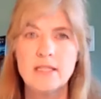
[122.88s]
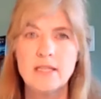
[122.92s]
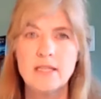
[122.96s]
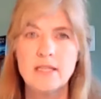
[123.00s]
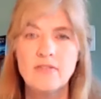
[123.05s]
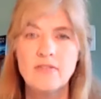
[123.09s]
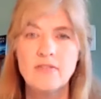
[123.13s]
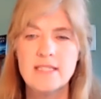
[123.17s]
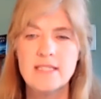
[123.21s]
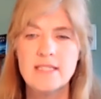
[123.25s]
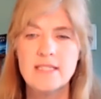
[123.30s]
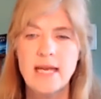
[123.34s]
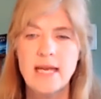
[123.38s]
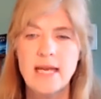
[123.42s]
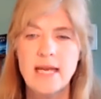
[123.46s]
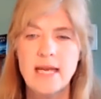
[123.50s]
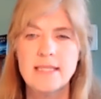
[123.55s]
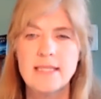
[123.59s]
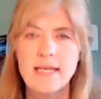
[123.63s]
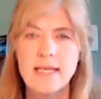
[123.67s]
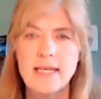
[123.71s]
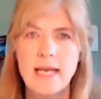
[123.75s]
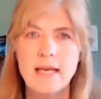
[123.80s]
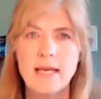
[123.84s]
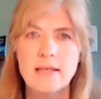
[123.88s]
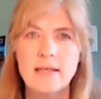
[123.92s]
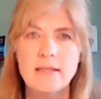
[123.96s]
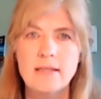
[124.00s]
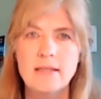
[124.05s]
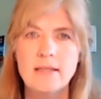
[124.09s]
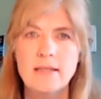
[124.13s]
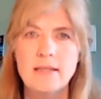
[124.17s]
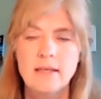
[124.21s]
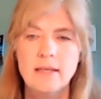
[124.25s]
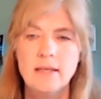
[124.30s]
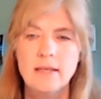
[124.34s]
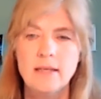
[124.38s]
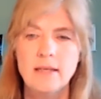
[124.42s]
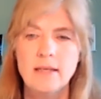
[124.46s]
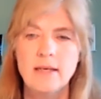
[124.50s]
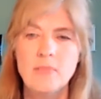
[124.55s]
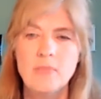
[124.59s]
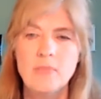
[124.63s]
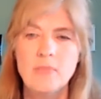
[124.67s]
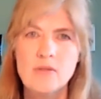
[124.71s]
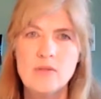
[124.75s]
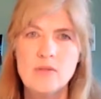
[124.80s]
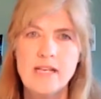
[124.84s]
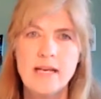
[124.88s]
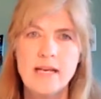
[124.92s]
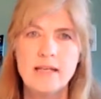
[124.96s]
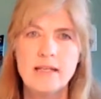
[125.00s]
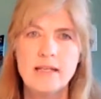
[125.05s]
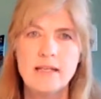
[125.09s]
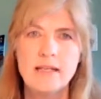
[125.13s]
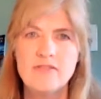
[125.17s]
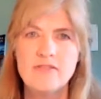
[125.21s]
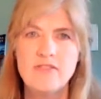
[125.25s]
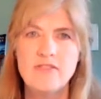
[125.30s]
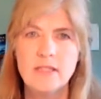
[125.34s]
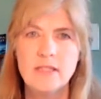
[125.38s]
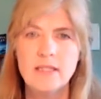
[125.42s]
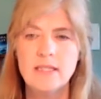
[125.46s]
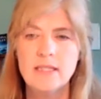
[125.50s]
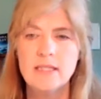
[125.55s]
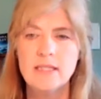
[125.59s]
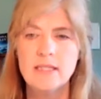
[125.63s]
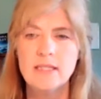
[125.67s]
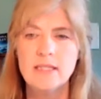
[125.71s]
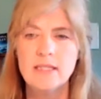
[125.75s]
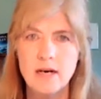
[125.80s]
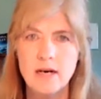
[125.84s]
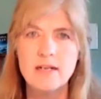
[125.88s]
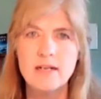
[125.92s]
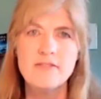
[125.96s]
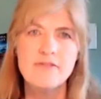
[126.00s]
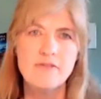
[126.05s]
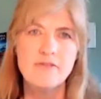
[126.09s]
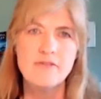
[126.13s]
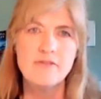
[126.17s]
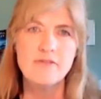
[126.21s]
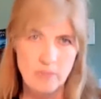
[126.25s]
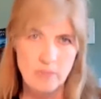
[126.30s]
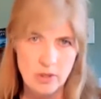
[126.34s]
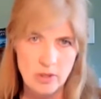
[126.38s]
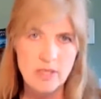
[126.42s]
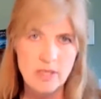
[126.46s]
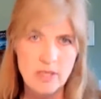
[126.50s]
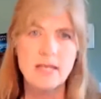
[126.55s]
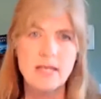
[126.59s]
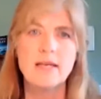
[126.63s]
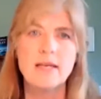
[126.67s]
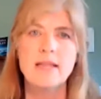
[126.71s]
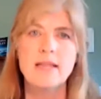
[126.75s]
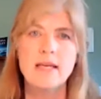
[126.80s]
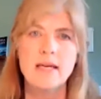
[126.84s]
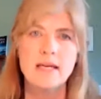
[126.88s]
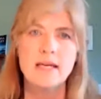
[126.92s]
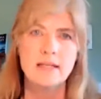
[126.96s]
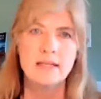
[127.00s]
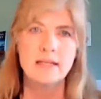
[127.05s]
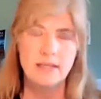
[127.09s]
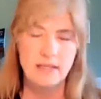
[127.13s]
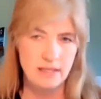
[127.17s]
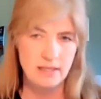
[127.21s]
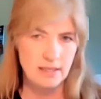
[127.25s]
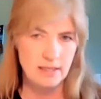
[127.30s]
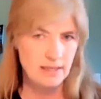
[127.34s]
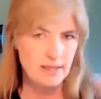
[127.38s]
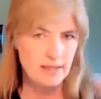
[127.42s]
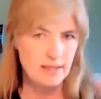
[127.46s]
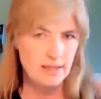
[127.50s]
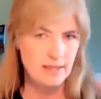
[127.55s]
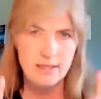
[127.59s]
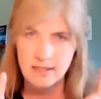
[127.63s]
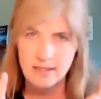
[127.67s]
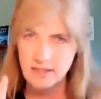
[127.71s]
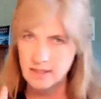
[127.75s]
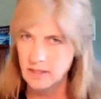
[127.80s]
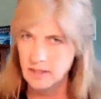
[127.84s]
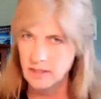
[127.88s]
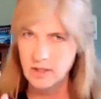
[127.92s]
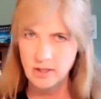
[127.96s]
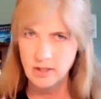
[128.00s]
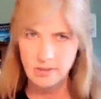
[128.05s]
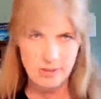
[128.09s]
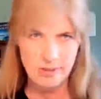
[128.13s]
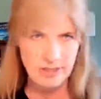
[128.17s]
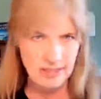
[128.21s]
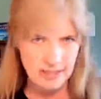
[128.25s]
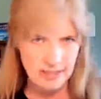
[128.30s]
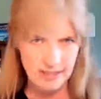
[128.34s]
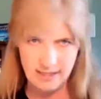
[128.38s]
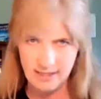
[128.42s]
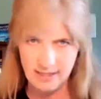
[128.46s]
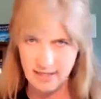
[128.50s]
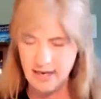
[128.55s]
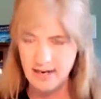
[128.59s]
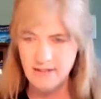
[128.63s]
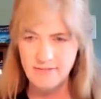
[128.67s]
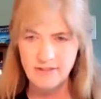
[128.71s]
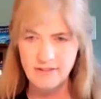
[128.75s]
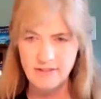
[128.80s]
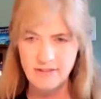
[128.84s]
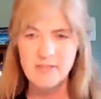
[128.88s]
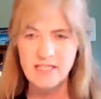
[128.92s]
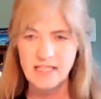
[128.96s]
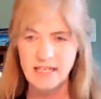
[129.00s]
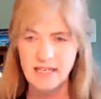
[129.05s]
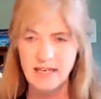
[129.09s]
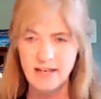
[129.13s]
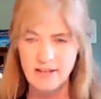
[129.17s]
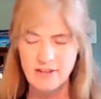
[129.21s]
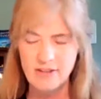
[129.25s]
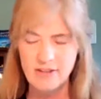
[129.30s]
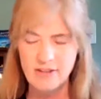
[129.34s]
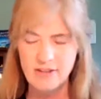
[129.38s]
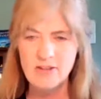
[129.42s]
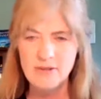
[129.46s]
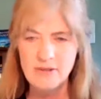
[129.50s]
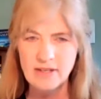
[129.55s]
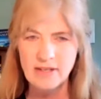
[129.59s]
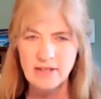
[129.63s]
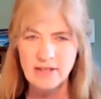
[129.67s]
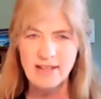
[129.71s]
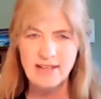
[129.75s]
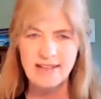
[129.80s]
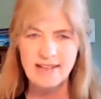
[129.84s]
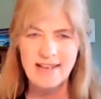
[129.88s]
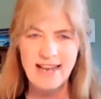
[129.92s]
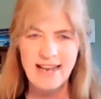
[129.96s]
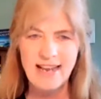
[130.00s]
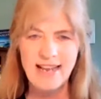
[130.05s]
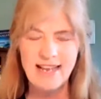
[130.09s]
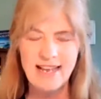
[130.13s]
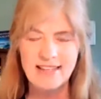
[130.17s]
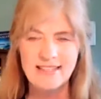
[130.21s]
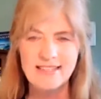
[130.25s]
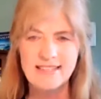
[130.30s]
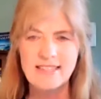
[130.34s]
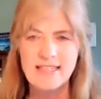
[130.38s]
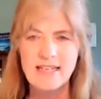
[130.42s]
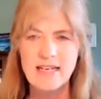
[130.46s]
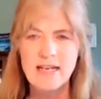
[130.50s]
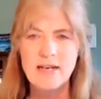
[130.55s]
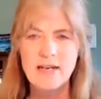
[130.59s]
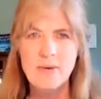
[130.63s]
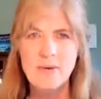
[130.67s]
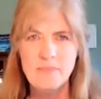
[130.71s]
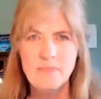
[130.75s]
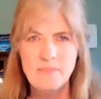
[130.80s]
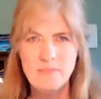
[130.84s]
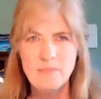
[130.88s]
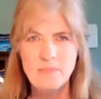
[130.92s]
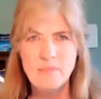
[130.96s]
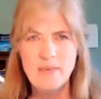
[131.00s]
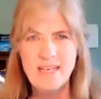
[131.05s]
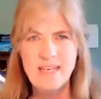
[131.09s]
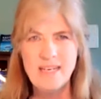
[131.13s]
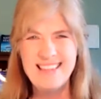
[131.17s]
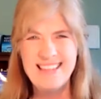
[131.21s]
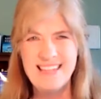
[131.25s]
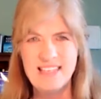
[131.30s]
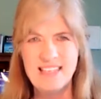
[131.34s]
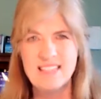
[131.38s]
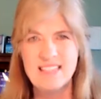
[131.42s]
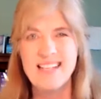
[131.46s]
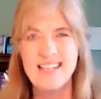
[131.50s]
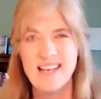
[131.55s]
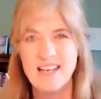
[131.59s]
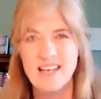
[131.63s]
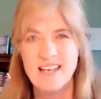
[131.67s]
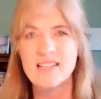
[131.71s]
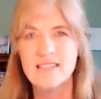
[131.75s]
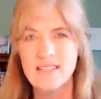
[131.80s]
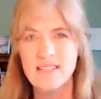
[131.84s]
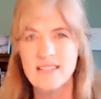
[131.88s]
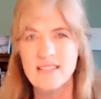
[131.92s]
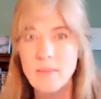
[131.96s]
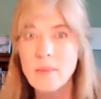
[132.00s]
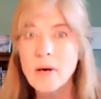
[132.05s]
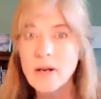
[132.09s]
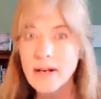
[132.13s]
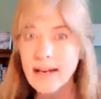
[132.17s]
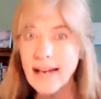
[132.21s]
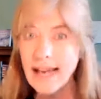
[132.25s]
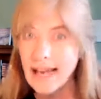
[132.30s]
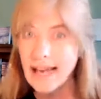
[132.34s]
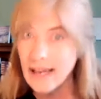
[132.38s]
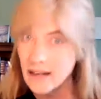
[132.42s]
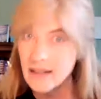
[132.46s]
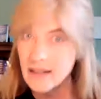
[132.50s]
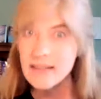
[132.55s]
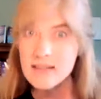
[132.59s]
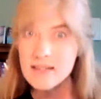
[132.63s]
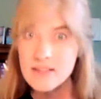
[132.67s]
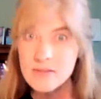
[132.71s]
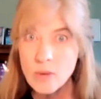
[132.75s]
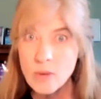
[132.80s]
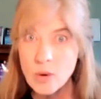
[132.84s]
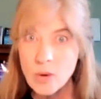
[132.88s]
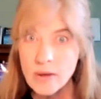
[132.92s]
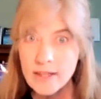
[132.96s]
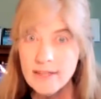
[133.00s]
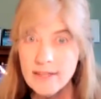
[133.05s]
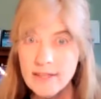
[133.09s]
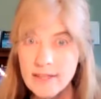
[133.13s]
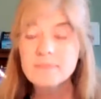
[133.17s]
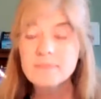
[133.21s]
it's a head-to-head protagonist villain kind of book, then this is a good place to have them together and make the antagonist come out ahead at this point.